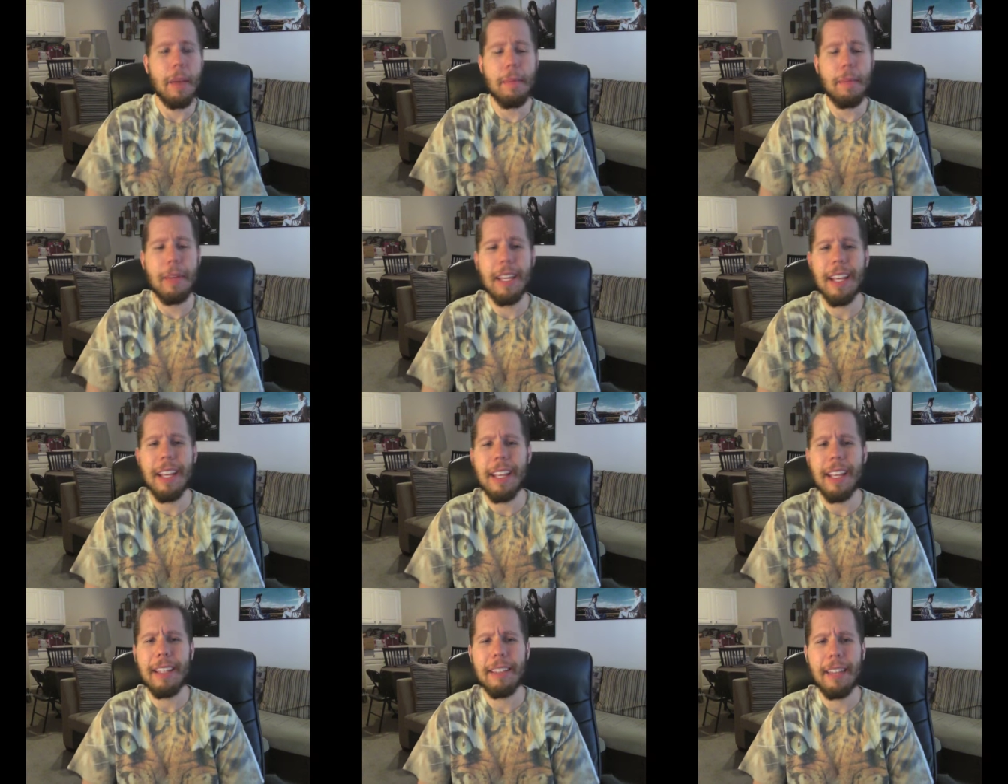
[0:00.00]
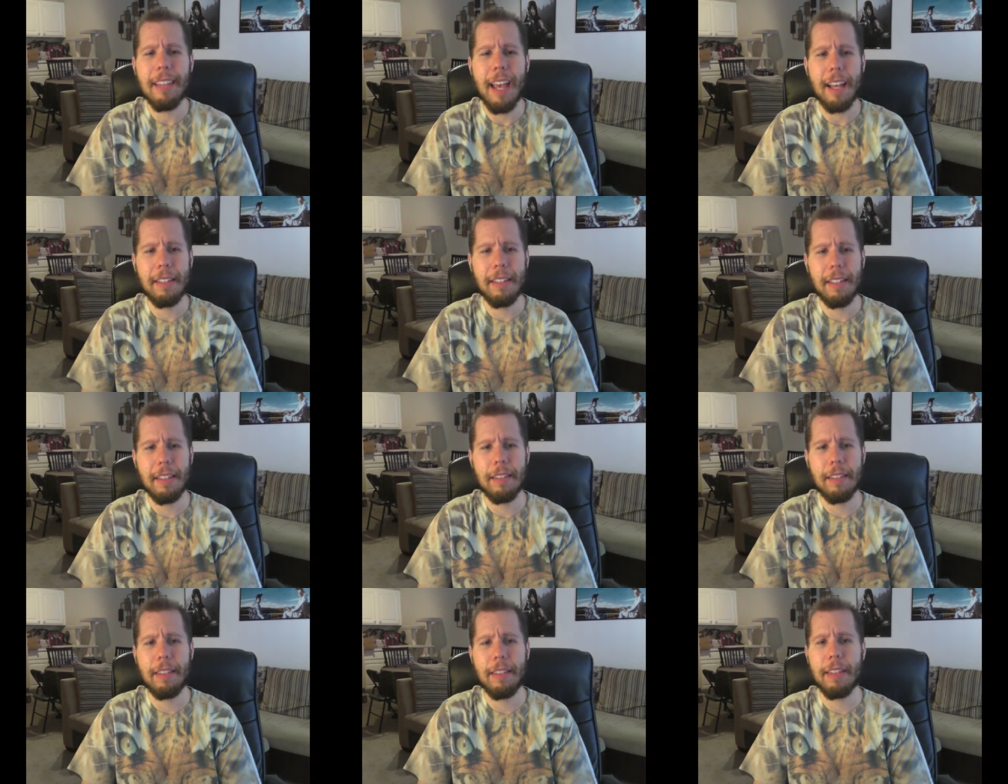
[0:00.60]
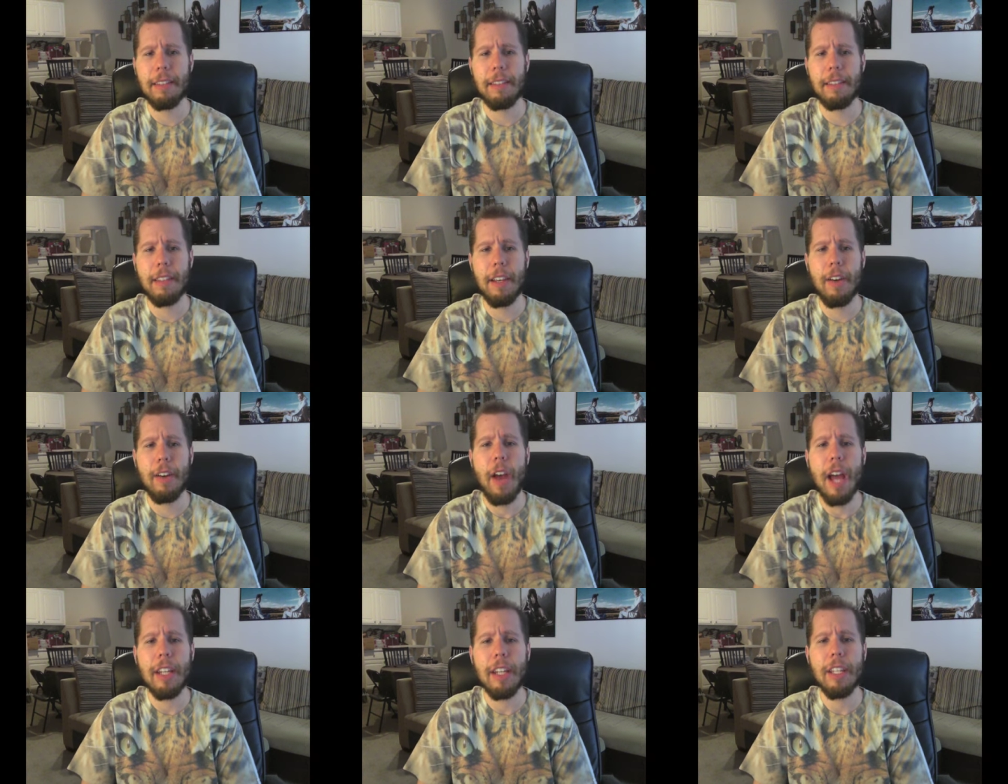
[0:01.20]
Being in Texas this
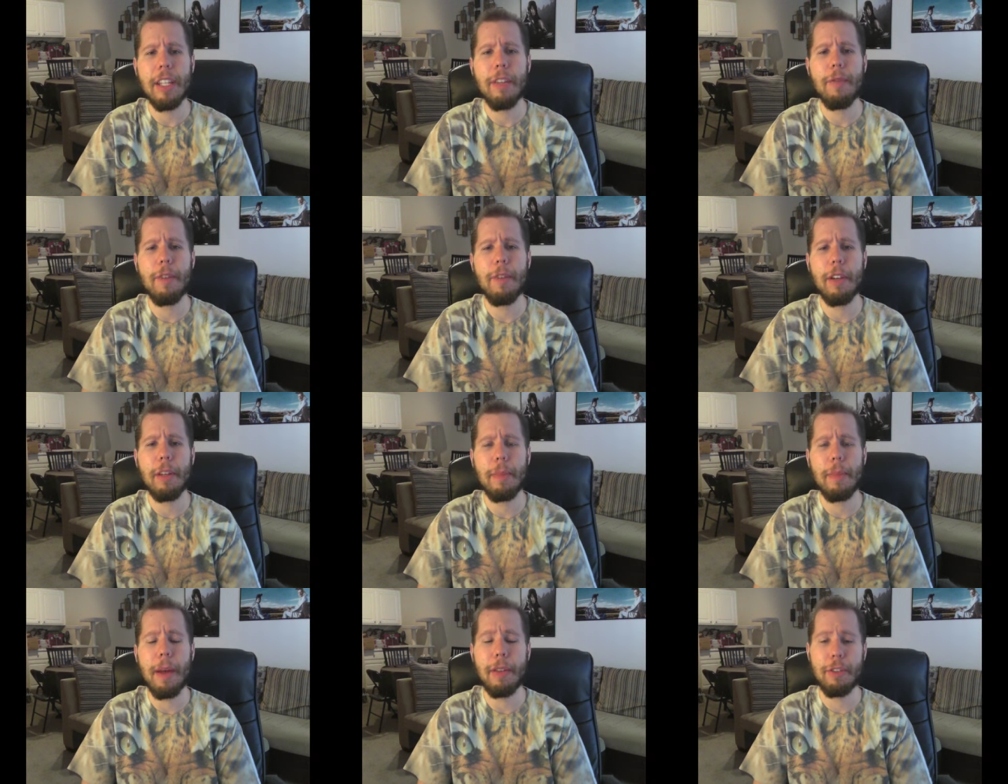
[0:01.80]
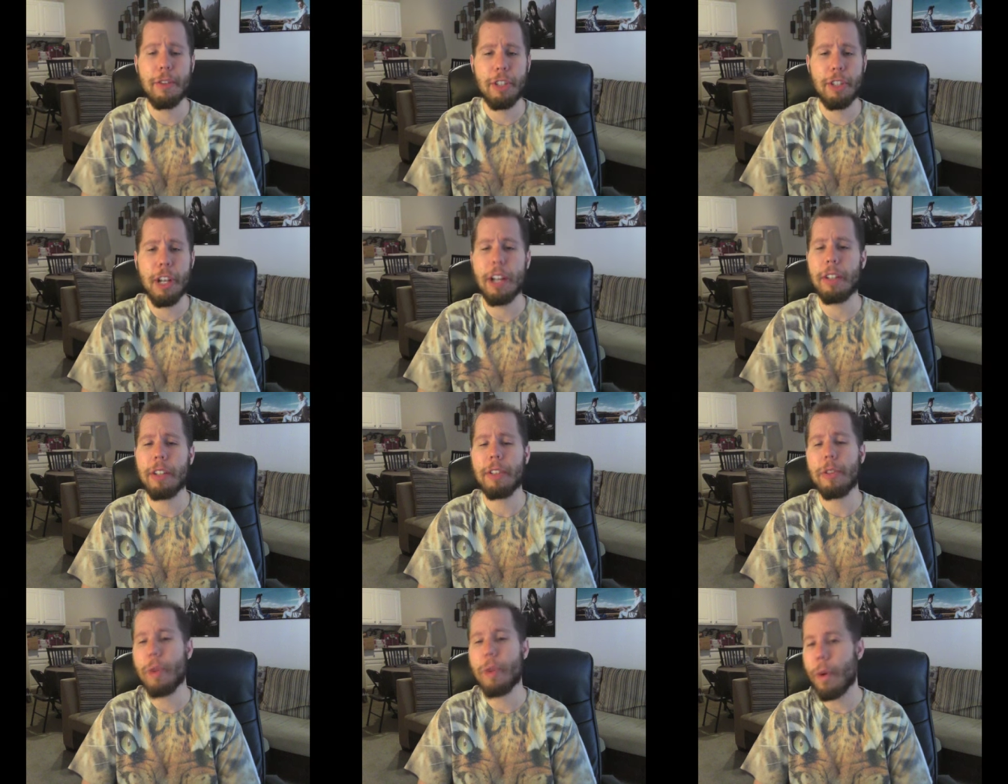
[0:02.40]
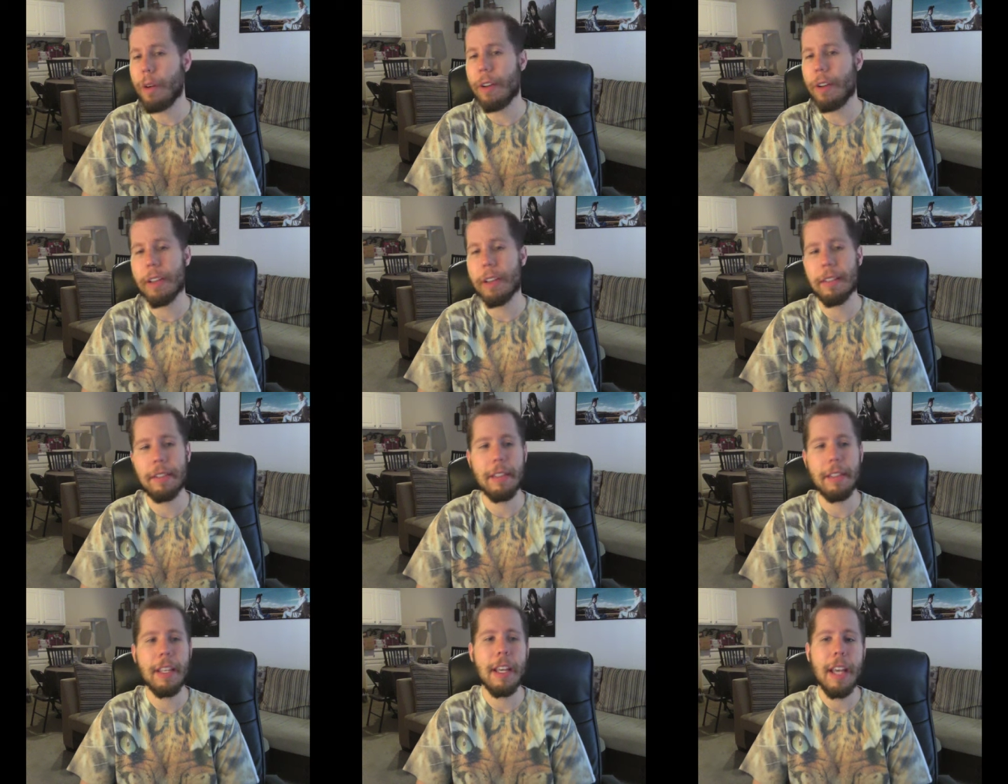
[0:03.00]
year, how do you feel about Chuck
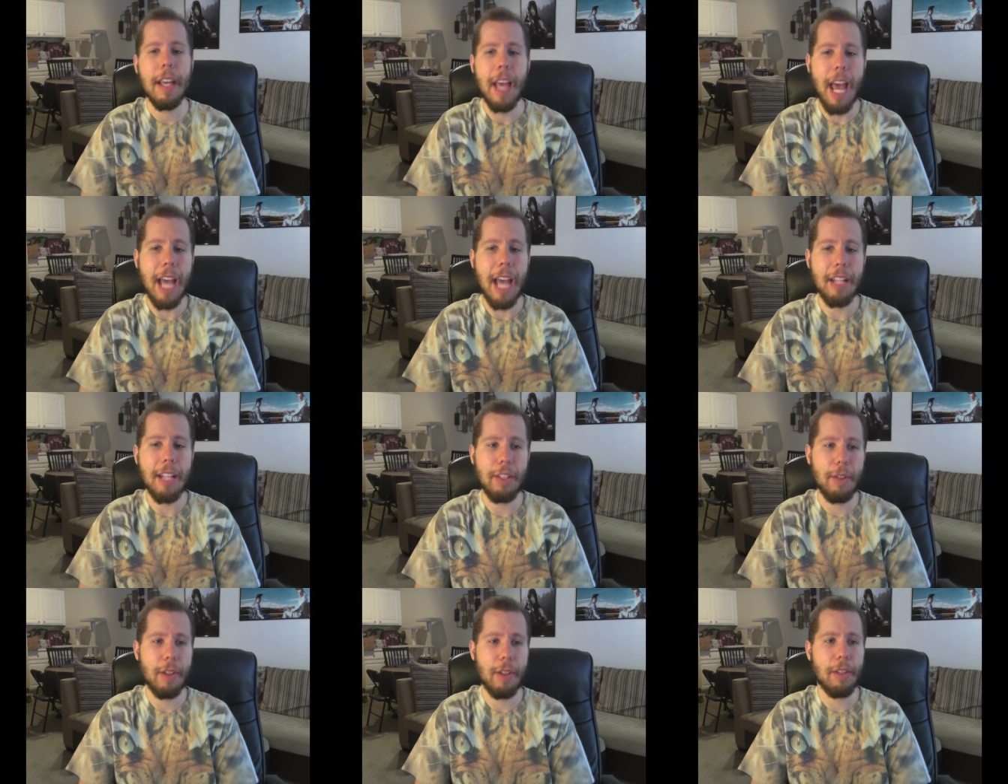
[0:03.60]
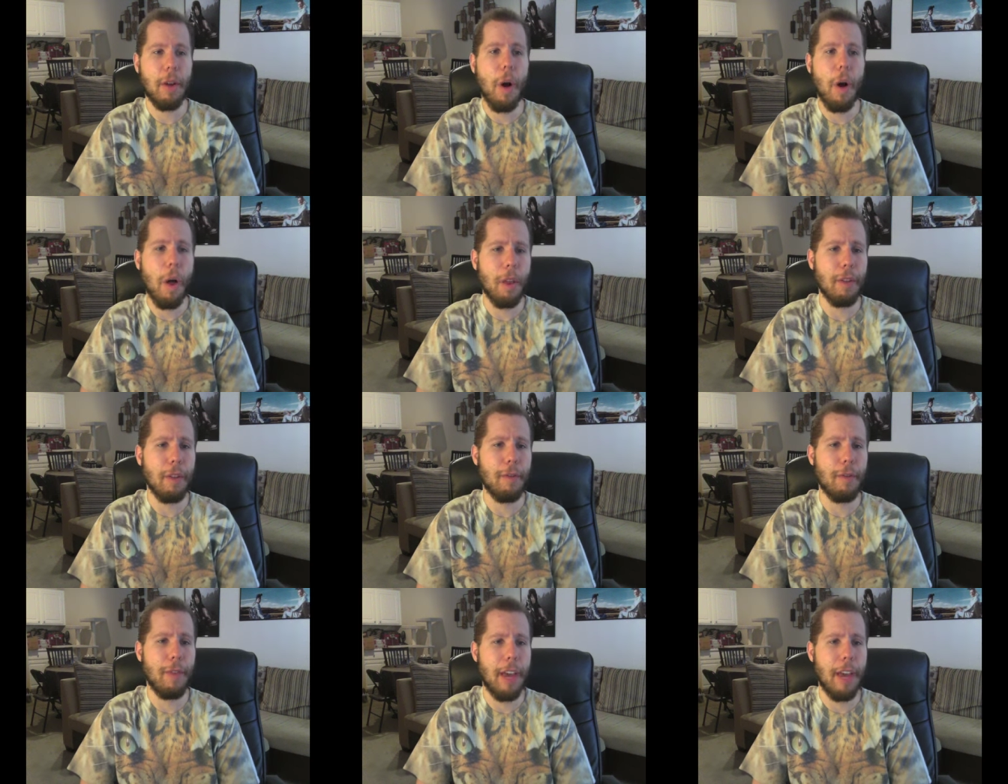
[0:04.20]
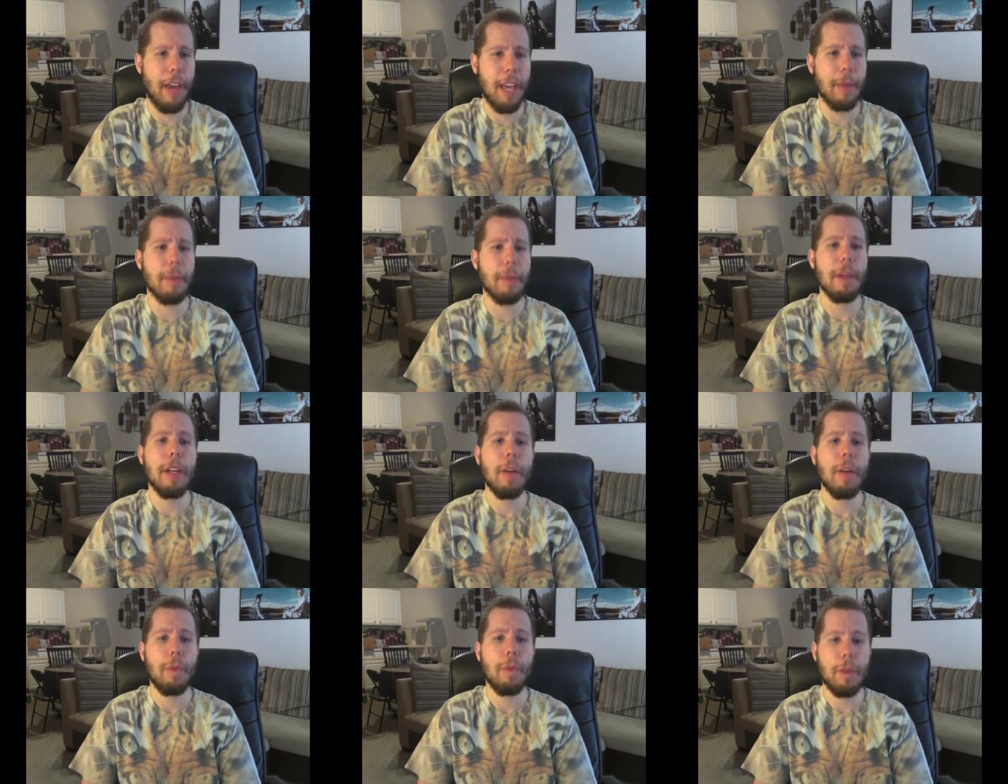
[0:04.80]
Norris entering the Hall of Fame
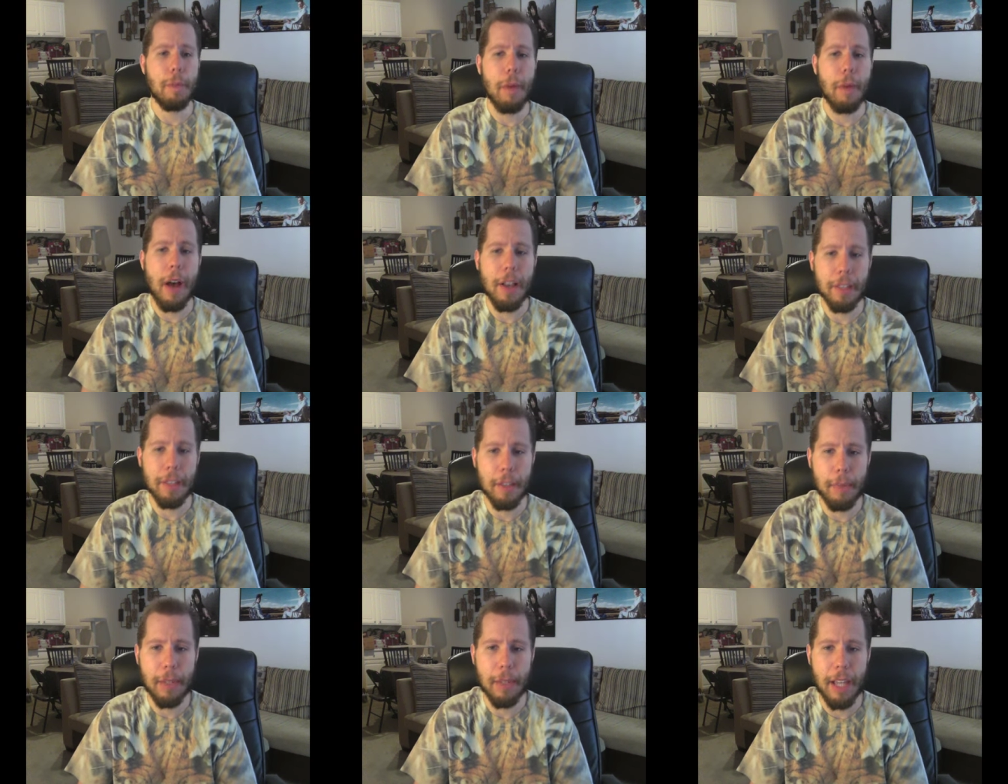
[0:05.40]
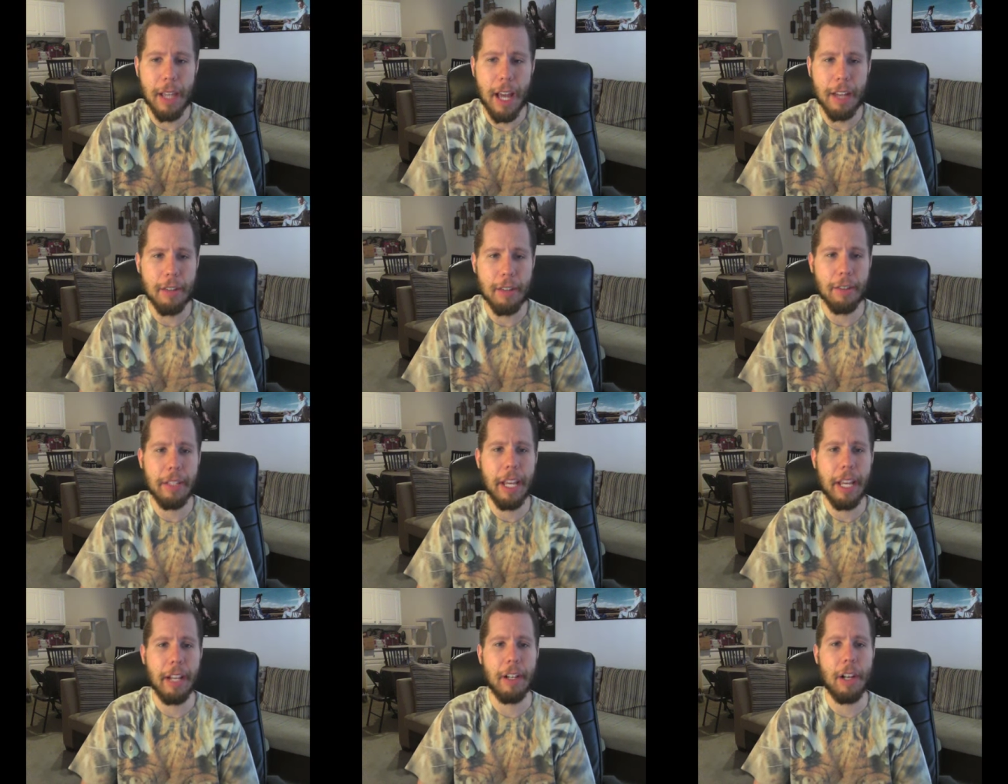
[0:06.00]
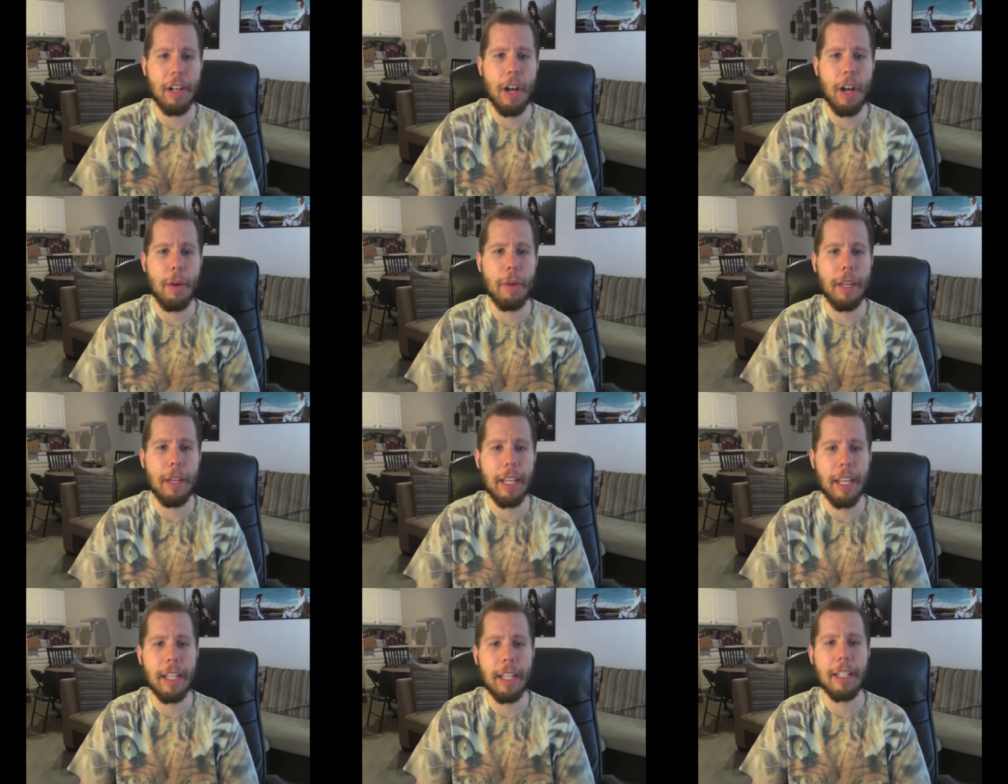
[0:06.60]
with possibly Undertaker
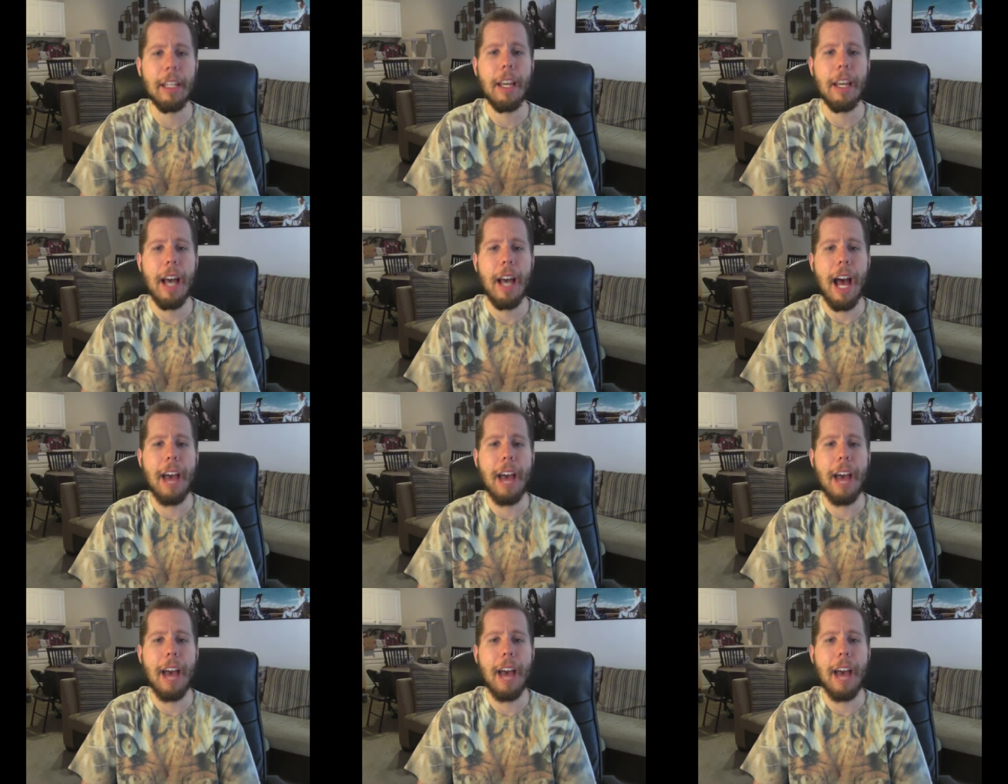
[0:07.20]
going in,